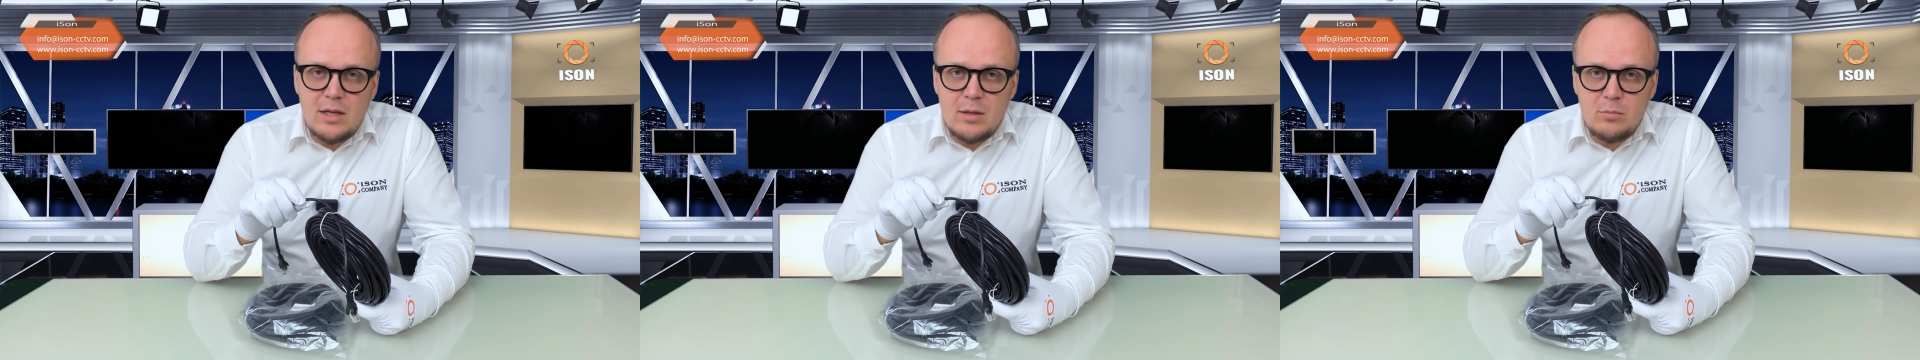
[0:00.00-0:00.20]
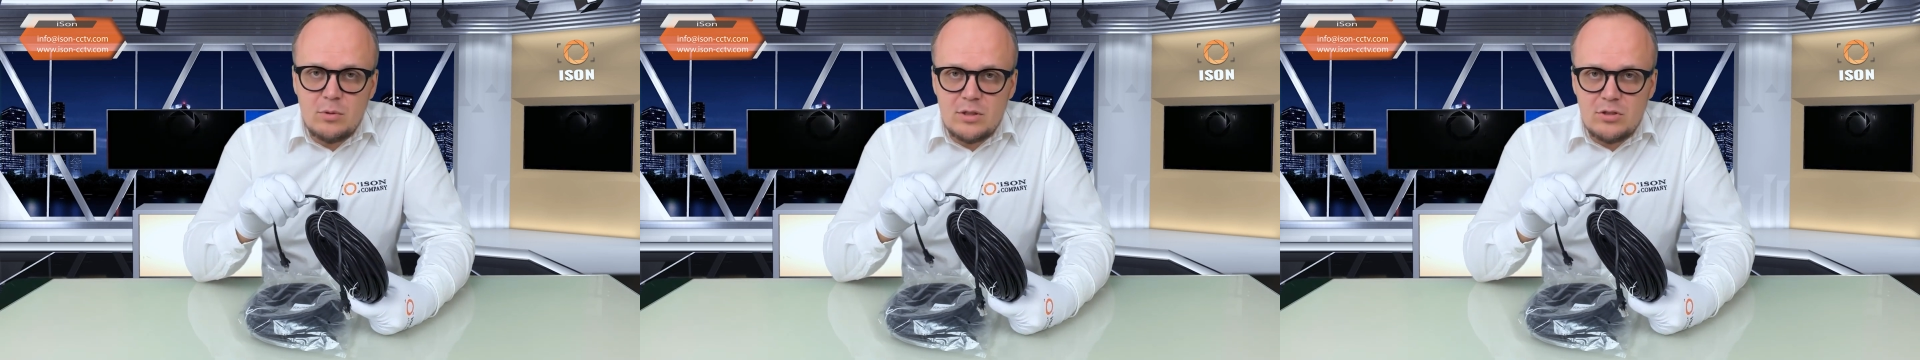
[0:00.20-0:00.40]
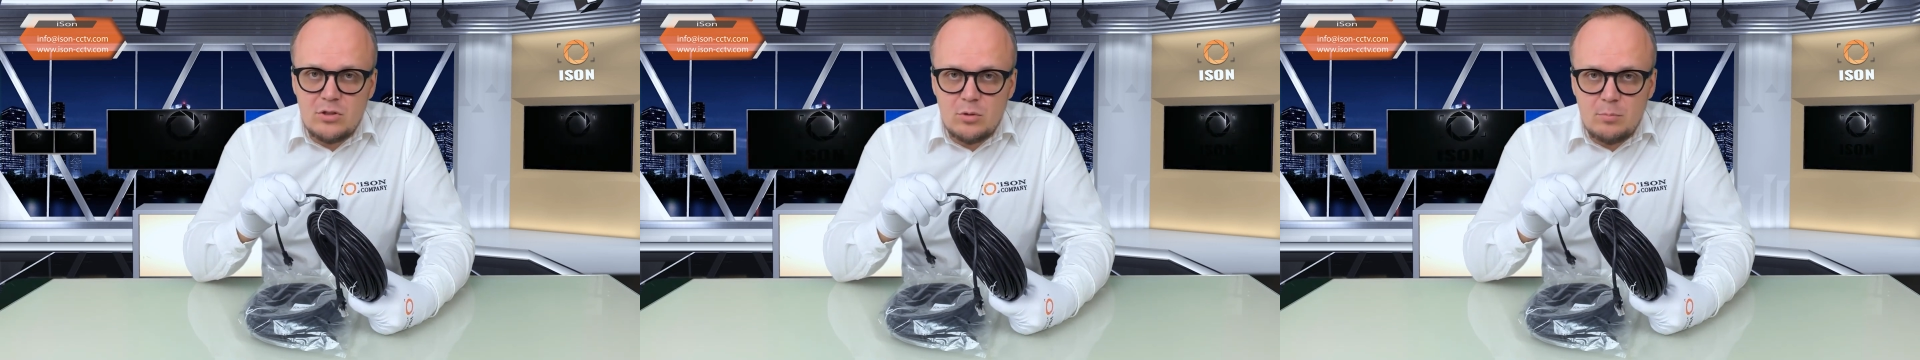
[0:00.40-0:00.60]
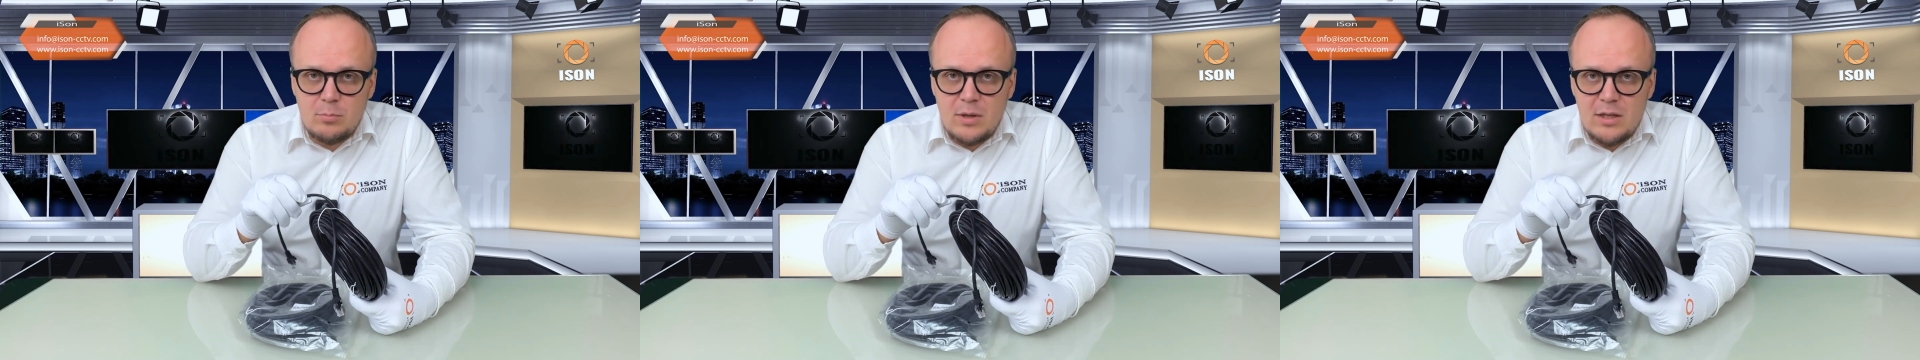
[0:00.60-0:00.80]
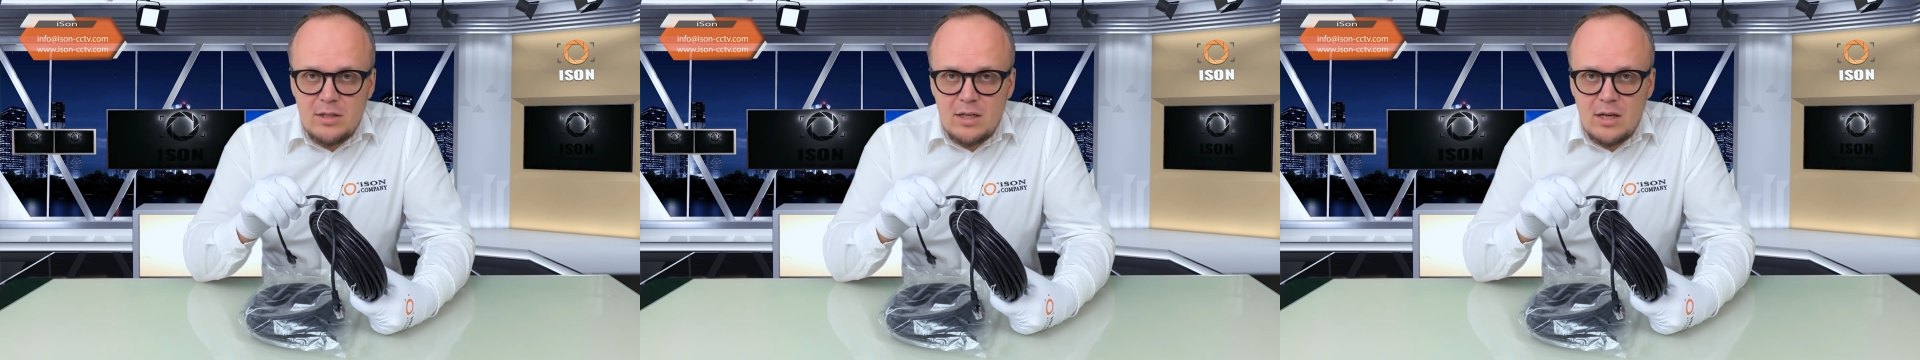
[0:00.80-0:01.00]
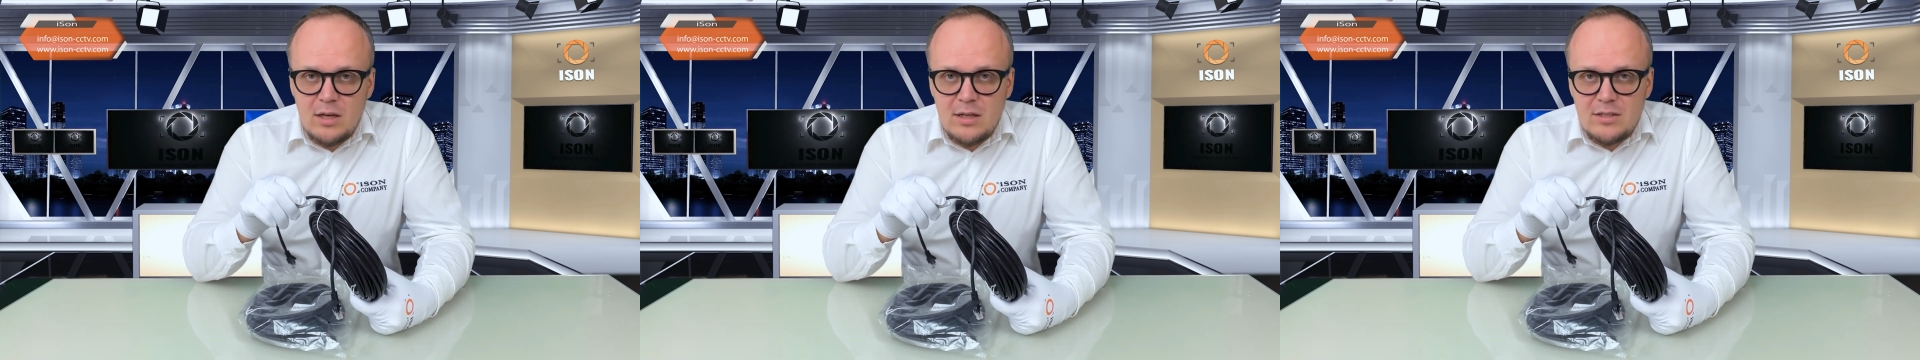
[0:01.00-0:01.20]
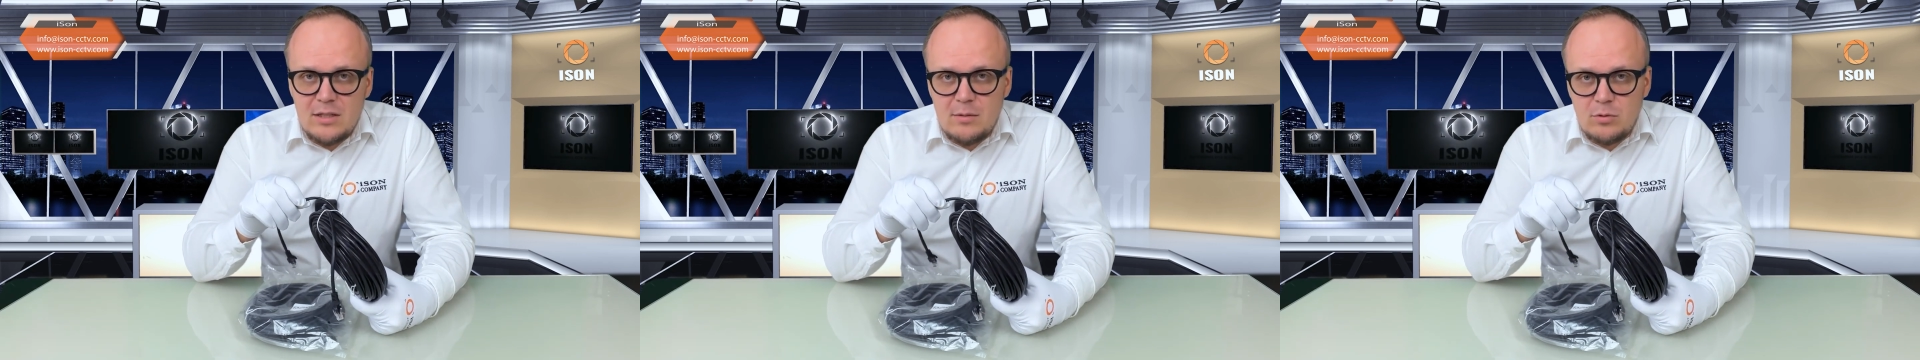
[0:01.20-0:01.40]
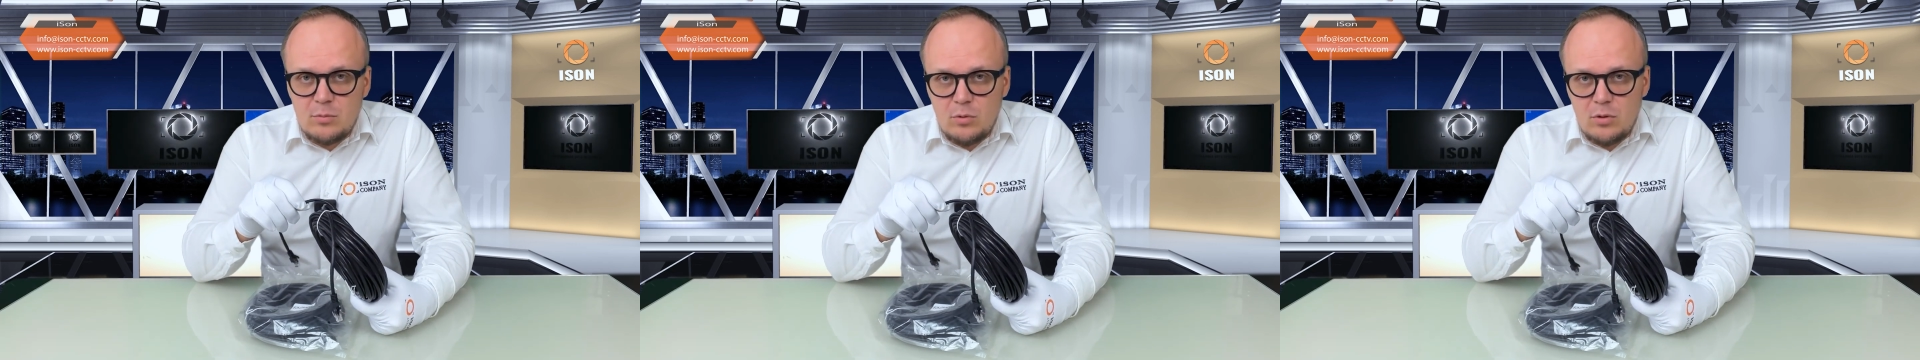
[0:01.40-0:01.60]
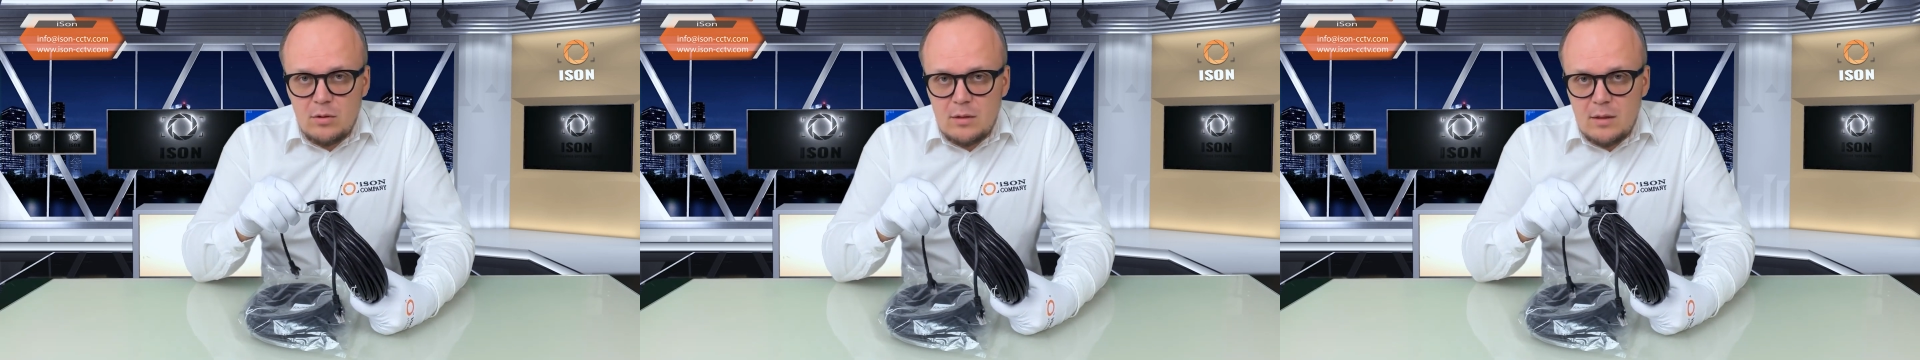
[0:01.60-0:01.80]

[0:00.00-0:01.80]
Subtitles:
cable is completely unacceptable.